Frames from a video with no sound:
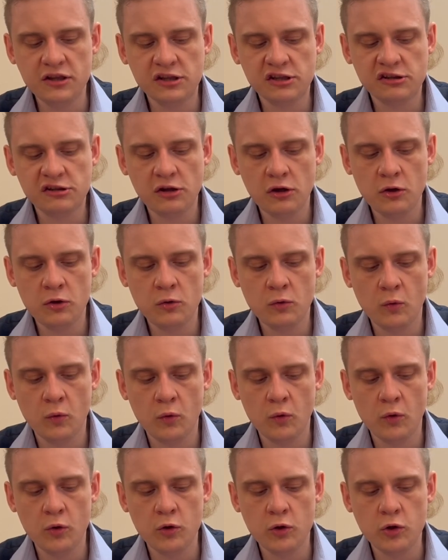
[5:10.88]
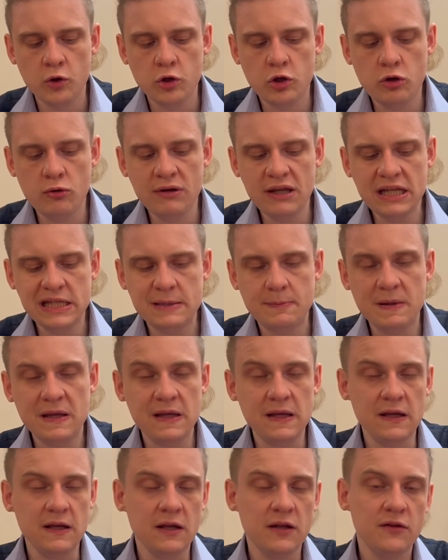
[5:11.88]
And so you need to
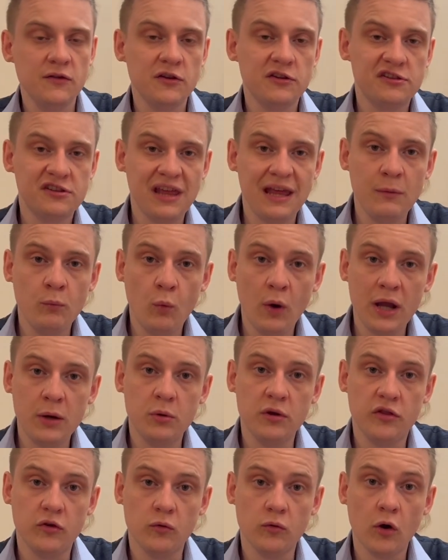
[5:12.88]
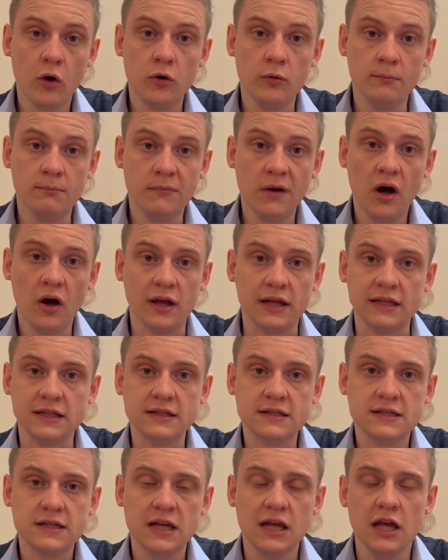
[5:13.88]
be the same way with your own
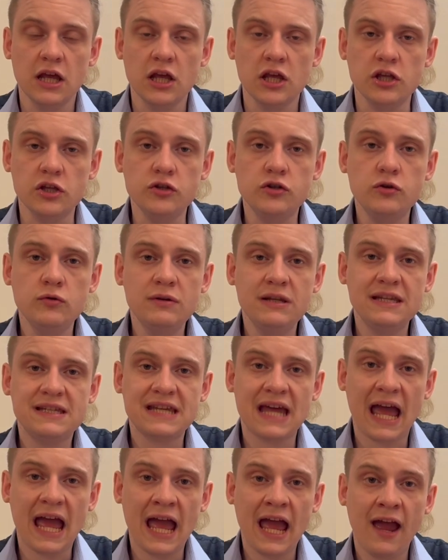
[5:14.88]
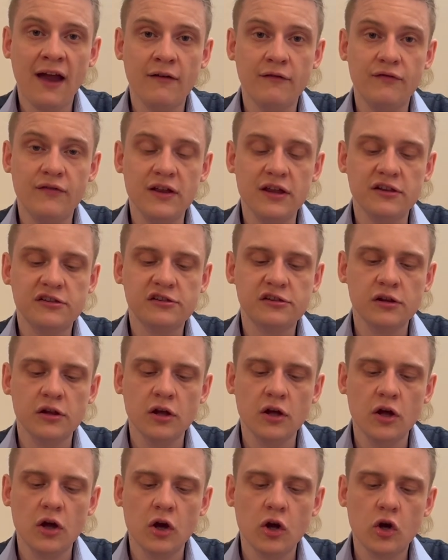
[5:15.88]
mind. You need to have
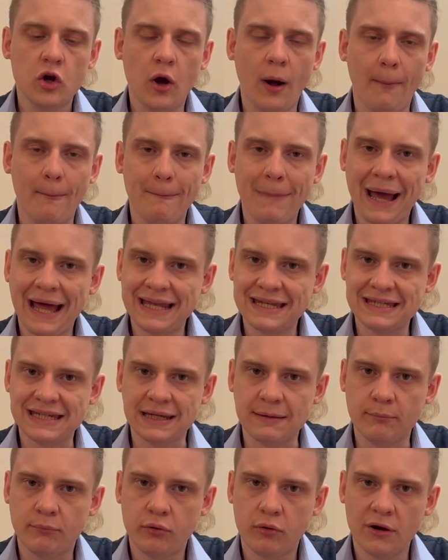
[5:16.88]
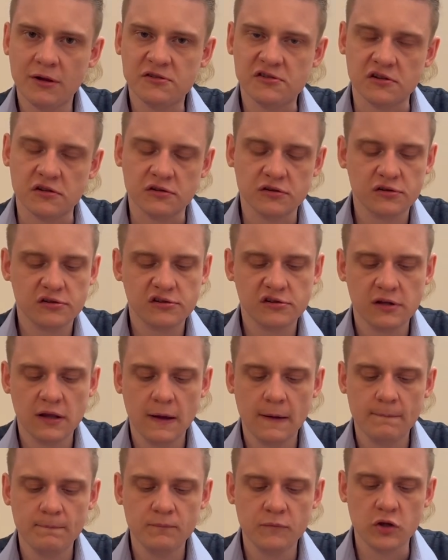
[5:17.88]
this commanding
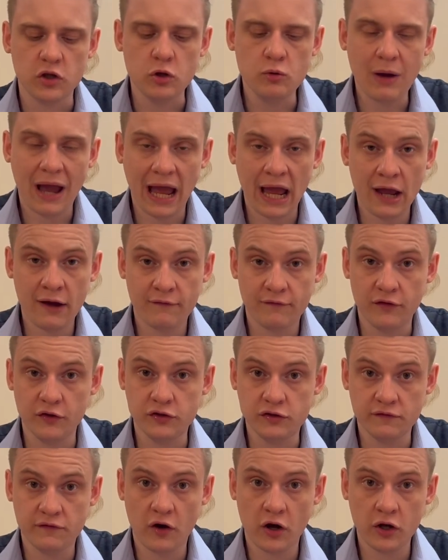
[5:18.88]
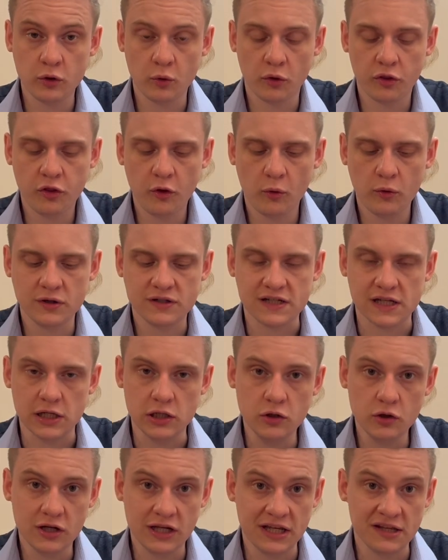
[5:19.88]
presence. You have the divine
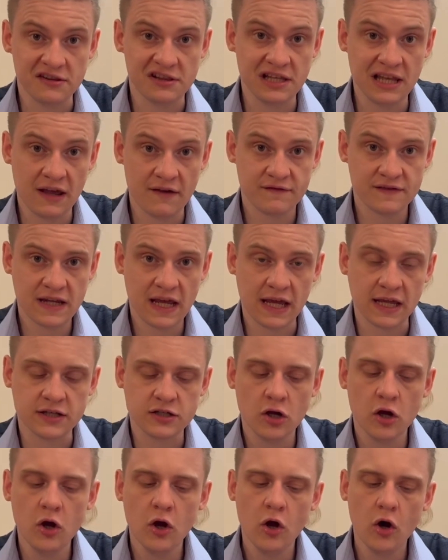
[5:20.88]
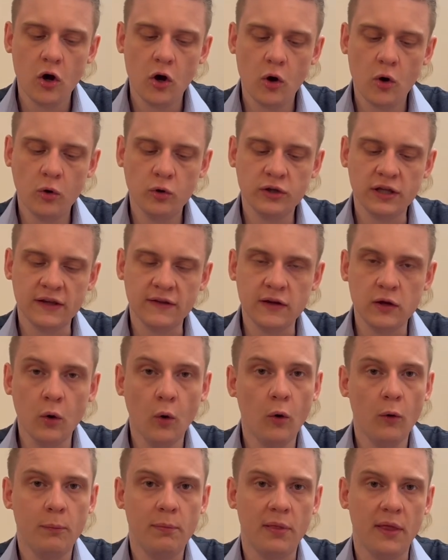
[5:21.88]
authority. Look at his left hand holding
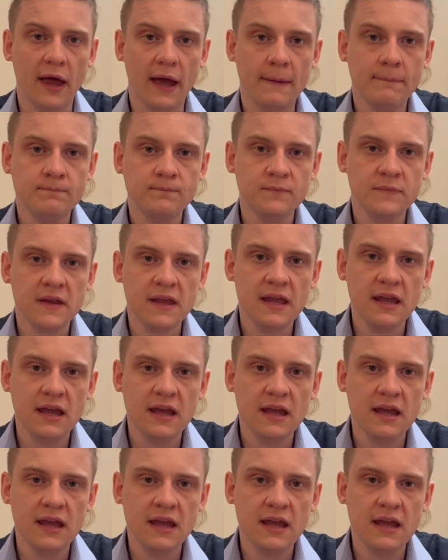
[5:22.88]
the orb there.